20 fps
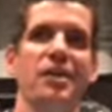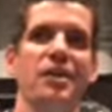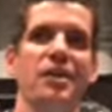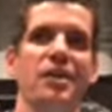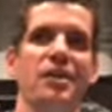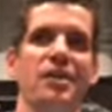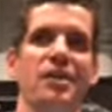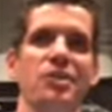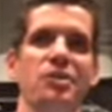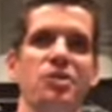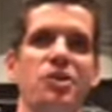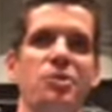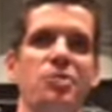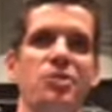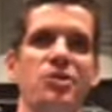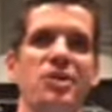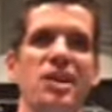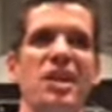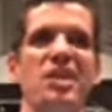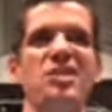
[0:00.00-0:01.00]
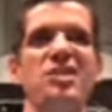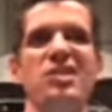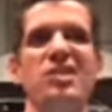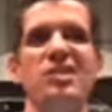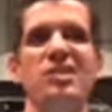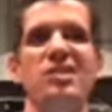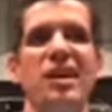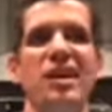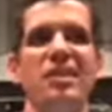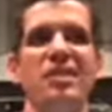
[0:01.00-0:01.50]
The interpretation
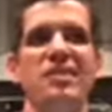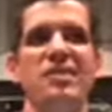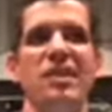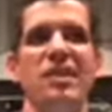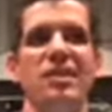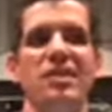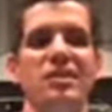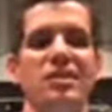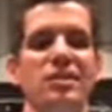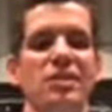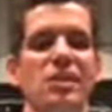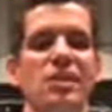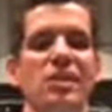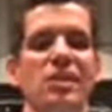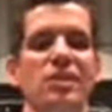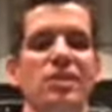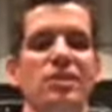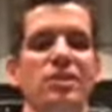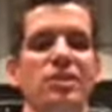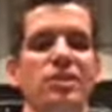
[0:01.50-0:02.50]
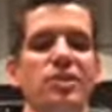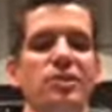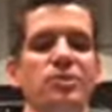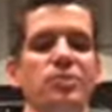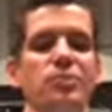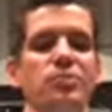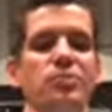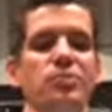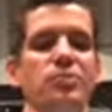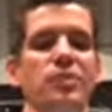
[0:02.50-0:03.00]
kind of saying, you know,
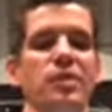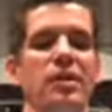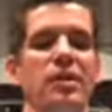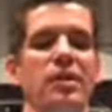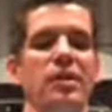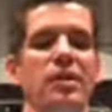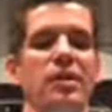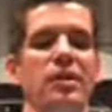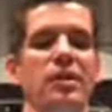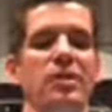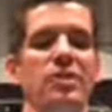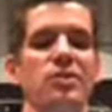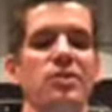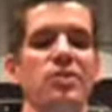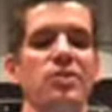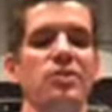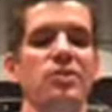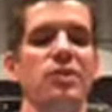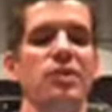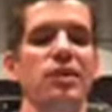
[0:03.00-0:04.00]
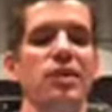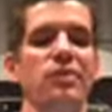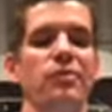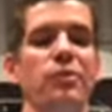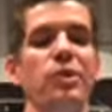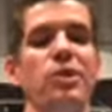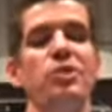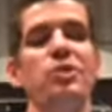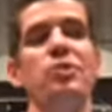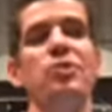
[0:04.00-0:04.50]
if we
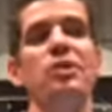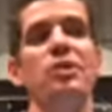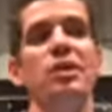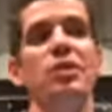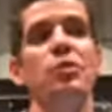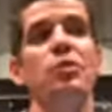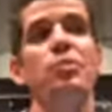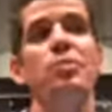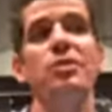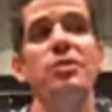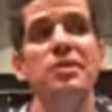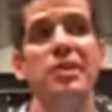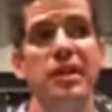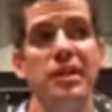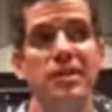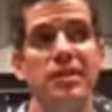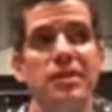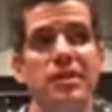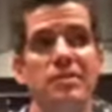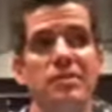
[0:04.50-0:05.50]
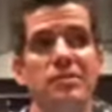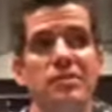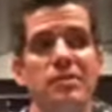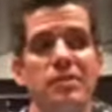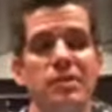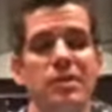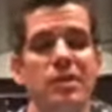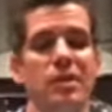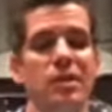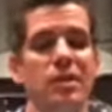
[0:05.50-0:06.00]
do it, it will protect us.
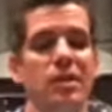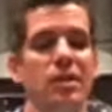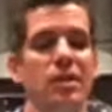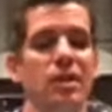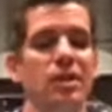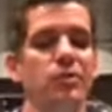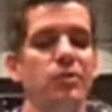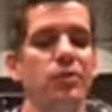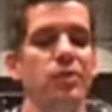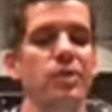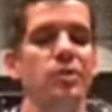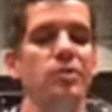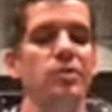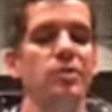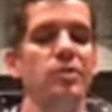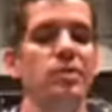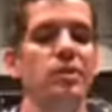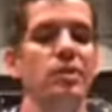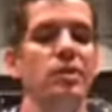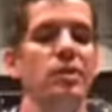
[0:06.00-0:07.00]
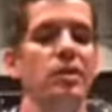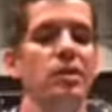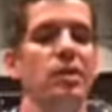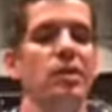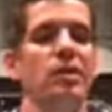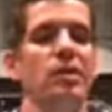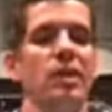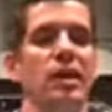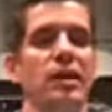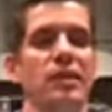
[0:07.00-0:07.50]
If we do it
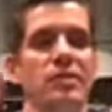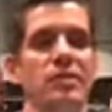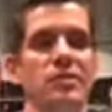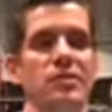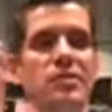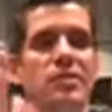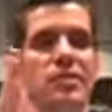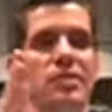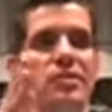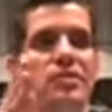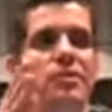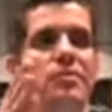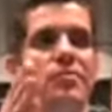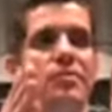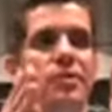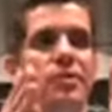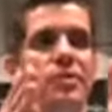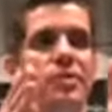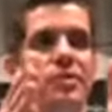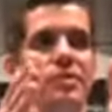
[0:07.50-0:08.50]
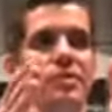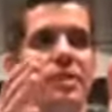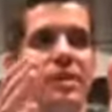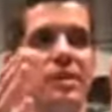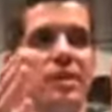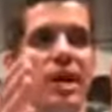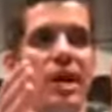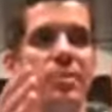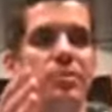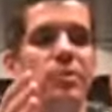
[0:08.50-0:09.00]
like the center focus, like
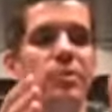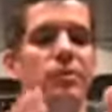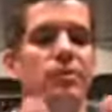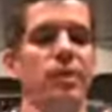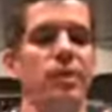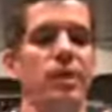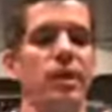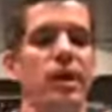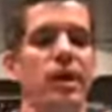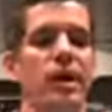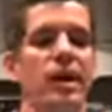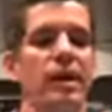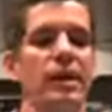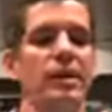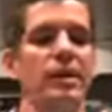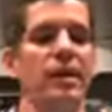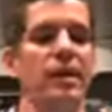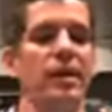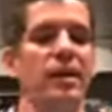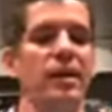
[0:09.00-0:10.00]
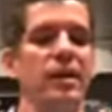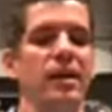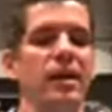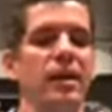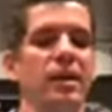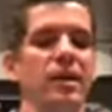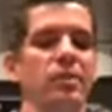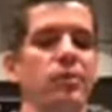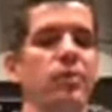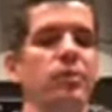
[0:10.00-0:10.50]
the apple of our eye,
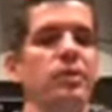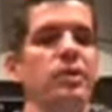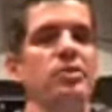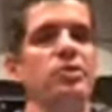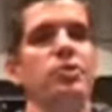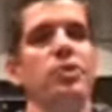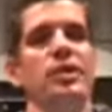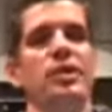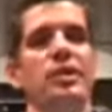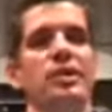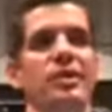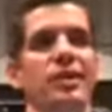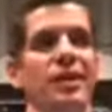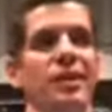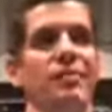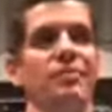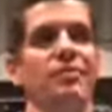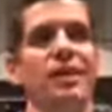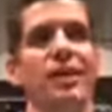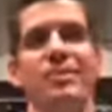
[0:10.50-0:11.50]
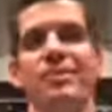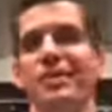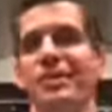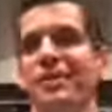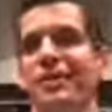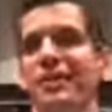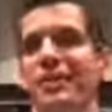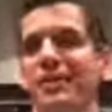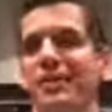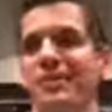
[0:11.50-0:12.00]
and if we treat it like family,
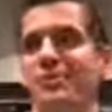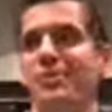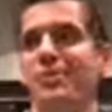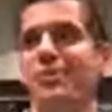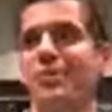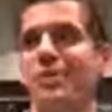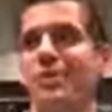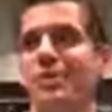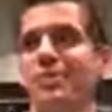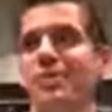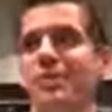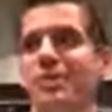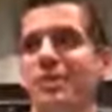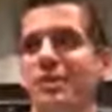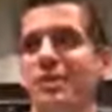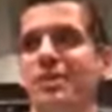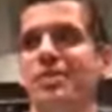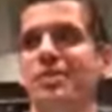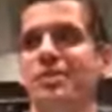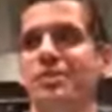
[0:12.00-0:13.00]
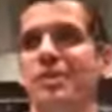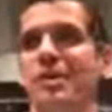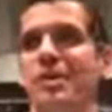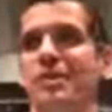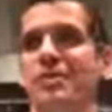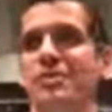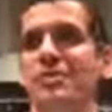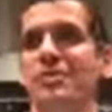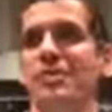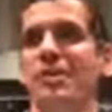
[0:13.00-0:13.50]
like it's really, really dear to
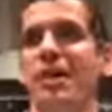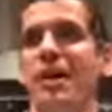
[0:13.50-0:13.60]
us,